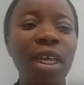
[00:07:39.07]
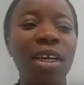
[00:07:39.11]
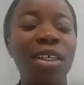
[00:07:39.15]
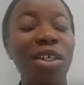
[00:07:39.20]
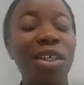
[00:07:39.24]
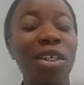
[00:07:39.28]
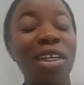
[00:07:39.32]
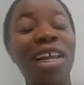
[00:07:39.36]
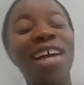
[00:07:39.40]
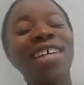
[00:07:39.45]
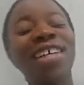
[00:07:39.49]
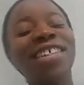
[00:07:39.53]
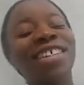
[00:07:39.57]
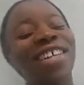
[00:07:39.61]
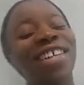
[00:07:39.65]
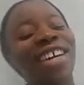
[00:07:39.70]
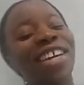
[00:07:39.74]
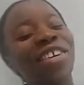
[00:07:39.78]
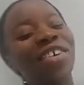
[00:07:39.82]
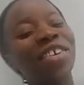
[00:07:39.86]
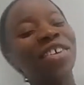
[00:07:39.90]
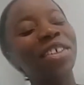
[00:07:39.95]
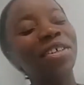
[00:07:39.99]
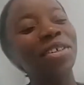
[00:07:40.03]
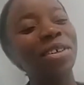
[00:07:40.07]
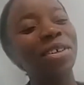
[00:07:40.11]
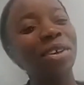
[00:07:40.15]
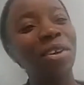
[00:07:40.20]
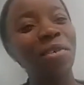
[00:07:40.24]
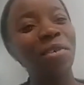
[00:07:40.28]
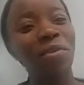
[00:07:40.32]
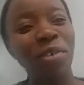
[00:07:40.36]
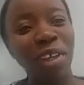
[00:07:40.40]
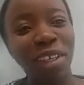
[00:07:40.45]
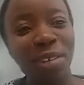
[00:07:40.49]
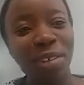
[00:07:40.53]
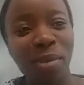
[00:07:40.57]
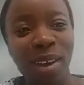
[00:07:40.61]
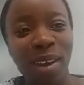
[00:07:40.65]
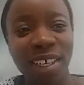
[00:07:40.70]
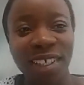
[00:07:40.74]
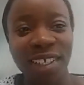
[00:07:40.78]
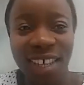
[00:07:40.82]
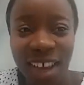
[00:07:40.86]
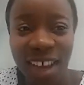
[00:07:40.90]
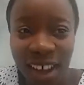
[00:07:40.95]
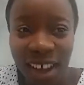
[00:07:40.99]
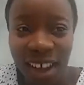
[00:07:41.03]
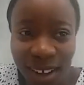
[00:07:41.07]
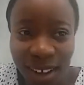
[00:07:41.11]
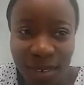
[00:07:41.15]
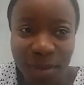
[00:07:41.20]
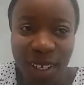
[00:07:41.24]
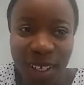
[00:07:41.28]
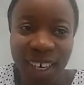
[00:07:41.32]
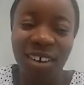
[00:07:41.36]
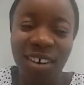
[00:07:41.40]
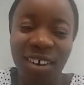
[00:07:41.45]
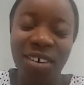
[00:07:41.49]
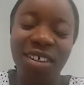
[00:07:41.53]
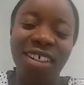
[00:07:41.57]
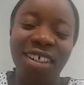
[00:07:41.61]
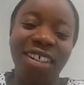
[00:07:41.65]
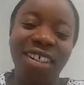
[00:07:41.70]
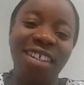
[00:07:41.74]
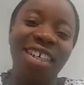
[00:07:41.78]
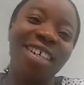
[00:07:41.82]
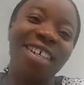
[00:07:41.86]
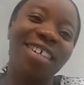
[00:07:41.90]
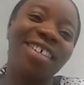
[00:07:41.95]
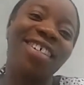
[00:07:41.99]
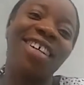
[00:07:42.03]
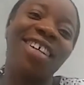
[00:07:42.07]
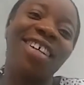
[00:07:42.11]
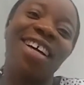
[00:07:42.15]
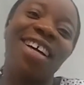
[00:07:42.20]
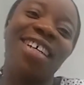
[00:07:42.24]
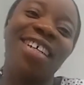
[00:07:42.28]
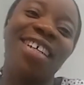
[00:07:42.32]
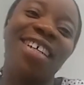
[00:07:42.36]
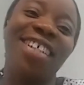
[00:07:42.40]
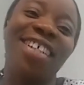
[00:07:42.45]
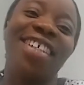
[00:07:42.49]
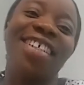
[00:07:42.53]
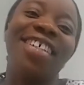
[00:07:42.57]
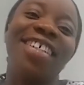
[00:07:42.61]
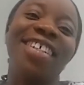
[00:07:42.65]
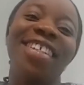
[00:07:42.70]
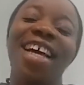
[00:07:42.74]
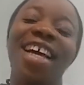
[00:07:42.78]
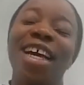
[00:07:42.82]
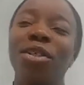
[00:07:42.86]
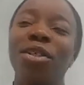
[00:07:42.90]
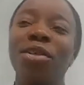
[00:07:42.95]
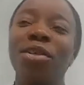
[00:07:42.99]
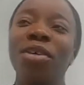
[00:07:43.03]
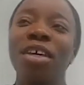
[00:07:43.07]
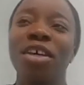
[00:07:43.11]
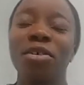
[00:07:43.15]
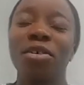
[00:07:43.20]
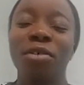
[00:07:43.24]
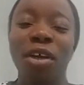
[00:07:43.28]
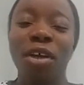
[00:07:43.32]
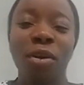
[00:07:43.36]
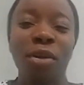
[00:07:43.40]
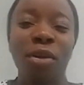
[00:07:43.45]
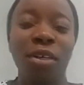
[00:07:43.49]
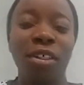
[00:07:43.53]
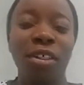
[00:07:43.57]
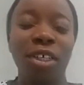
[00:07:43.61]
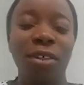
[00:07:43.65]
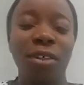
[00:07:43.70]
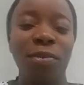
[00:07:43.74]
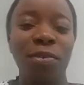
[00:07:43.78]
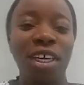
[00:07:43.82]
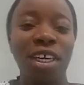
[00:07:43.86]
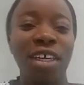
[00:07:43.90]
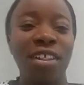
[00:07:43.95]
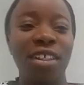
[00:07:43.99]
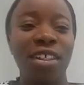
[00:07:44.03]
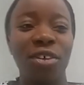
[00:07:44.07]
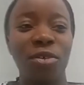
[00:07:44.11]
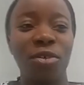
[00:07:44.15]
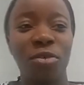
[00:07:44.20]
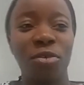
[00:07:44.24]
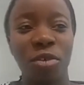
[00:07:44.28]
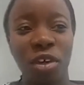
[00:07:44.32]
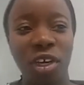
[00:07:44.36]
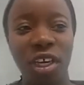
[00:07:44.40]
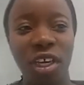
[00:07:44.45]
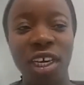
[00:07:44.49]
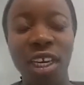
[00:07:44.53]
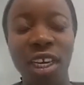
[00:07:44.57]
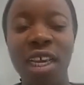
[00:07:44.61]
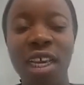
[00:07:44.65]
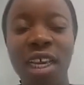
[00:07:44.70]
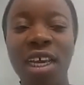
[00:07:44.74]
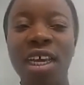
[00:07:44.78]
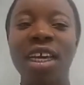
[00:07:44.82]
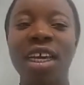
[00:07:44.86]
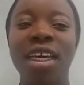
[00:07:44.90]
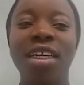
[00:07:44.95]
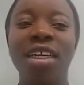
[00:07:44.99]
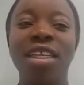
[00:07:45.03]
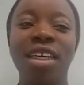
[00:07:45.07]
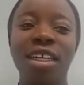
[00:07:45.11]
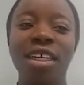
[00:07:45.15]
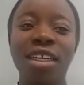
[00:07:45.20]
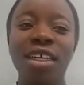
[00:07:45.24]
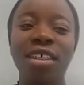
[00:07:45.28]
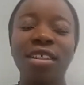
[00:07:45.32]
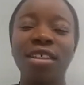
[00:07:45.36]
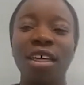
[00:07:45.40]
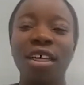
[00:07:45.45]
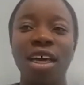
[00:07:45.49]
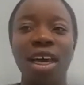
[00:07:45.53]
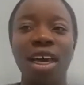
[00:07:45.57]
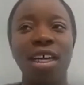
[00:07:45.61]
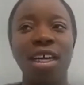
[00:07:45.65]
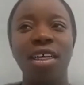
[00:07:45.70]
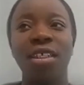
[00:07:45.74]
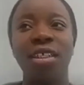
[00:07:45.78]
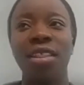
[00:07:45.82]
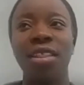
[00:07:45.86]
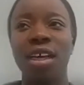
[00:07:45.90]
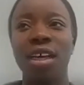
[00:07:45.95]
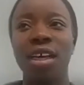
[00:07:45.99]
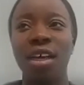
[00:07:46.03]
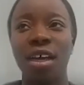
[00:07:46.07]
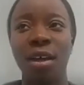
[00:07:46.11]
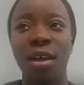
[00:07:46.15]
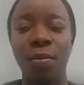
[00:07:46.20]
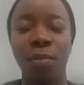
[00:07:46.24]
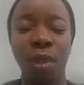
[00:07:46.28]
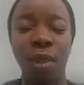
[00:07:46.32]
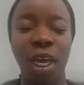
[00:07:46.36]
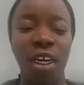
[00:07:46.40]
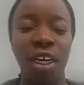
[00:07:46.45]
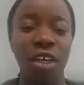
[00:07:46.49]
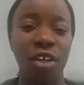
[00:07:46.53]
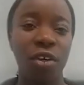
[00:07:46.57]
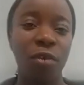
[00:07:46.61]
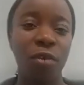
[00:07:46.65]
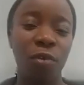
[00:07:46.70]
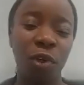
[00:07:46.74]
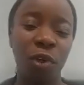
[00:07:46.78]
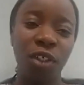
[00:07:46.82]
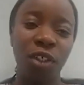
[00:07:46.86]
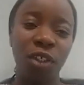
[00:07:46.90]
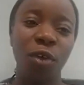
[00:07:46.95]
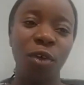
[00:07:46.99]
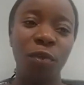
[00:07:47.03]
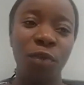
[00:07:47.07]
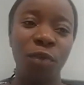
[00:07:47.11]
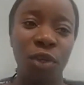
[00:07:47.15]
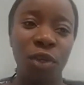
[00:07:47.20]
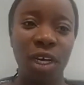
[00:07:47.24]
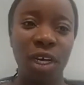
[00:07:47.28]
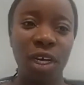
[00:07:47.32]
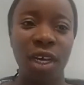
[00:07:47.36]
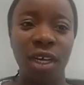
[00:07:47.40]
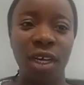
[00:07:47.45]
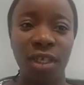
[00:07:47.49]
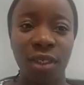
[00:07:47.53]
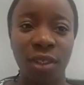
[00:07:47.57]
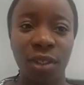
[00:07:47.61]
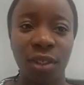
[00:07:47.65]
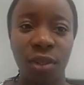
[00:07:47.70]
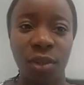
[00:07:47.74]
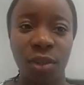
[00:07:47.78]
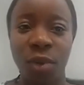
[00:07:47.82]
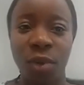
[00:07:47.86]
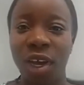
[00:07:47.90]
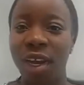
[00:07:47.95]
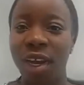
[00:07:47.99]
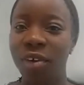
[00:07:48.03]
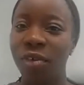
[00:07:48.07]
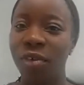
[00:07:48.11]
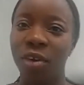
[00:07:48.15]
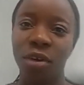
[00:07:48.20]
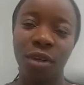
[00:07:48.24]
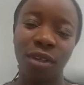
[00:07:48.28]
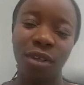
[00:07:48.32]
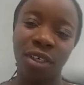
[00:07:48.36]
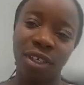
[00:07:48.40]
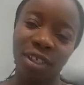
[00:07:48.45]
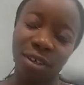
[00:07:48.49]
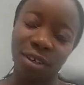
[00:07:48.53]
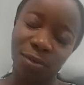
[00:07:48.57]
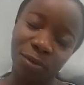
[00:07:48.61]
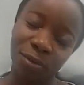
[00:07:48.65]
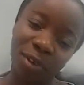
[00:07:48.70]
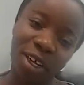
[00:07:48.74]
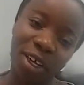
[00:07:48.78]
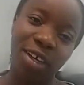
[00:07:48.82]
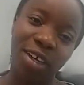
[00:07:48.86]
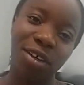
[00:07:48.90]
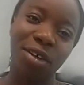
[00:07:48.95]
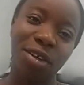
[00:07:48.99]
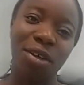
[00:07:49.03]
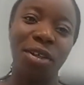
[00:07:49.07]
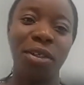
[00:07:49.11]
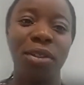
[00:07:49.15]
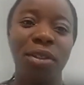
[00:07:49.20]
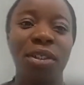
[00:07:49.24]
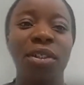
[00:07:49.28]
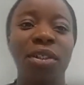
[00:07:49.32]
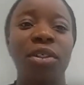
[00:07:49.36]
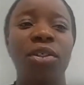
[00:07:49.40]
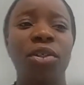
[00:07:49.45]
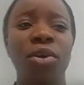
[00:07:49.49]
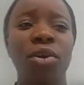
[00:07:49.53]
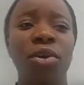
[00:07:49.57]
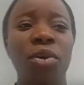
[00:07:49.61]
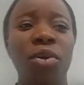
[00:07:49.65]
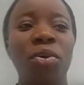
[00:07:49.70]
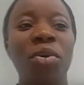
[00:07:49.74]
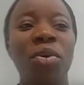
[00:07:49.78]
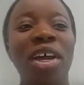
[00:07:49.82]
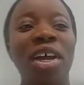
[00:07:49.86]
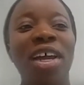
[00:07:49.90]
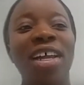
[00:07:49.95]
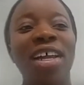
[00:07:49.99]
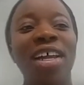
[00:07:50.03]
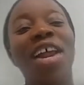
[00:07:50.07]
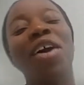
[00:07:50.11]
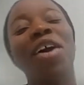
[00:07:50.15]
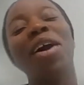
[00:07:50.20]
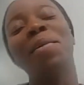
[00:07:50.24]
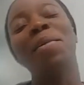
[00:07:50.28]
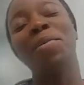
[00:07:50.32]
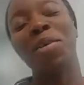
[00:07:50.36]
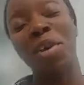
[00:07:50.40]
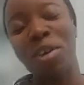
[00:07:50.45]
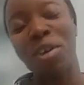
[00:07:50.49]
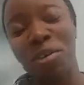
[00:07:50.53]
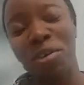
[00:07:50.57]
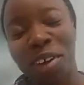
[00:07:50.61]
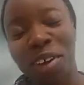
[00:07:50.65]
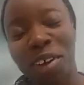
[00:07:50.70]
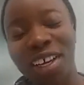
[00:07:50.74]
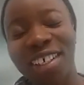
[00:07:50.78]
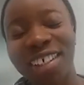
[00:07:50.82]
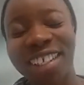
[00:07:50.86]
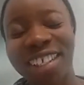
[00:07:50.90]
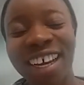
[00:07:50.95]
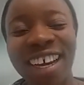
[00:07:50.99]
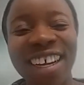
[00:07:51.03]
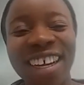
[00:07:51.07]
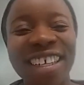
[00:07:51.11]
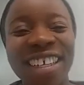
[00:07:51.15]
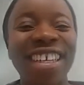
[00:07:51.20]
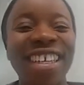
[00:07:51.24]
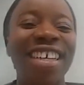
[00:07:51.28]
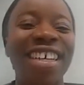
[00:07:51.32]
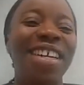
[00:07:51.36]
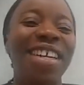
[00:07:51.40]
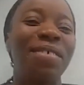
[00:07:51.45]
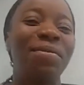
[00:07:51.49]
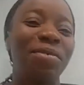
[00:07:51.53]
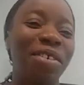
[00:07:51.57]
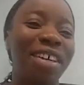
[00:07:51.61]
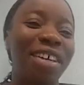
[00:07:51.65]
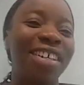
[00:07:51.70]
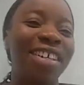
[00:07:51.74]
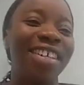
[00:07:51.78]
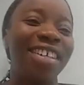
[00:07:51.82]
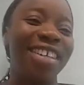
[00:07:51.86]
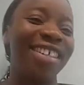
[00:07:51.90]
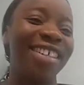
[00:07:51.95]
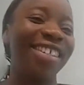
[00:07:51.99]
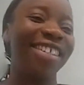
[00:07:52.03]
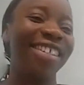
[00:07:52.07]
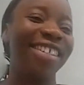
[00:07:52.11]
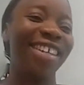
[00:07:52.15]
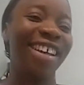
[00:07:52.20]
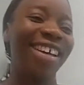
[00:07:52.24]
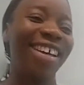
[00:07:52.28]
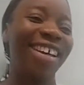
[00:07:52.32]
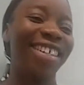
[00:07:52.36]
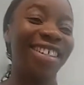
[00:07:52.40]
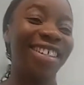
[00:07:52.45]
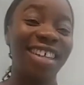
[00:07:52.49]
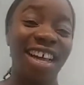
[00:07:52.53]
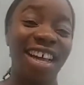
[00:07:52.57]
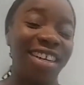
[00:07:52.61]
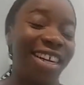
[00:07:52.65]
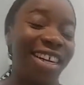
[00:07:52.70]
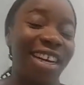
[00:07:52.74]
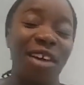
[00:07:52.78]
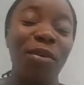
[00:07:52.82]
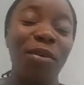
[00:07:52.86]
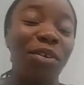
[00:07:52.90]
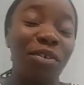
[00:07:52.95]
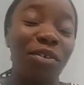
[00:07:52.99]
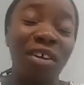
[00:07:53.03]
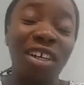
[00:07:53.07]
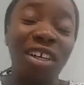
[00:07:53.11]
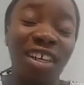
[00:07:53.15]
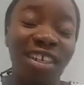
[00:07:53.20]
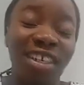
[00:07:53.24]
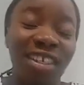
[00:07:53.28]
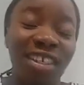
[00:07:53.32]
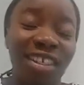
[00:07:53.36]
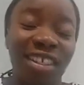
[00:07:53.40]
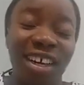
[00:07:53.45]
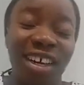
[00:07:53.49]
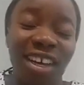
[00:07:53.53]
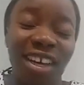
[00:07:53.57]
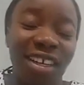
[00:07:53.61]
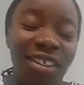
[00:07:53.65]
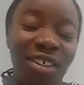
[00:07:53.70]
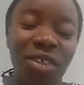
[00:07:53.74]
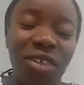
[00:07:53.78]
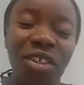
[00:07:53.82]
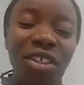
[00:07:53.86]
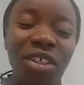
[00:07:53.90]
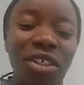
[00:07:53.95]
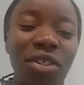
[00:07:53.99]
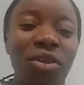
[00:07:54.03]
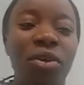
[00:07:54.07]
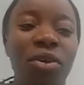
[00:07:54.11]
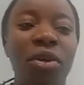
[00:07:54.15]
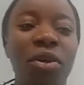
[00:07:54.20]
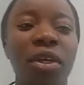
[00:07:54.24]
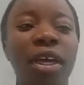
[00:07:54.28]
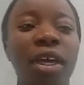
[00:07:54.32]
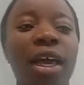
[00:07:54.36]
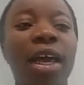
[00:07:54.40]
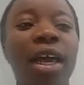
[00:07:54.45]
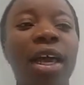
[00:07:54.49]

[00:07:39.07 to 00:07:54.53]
So last year, in order to convince myself that I was a data scientist, I took a graduate certificate degree in data science at the University of Newcastle, where I graduated in flying colors. So now I'm convinced that I'm doing data science, that I've been doing data science all along.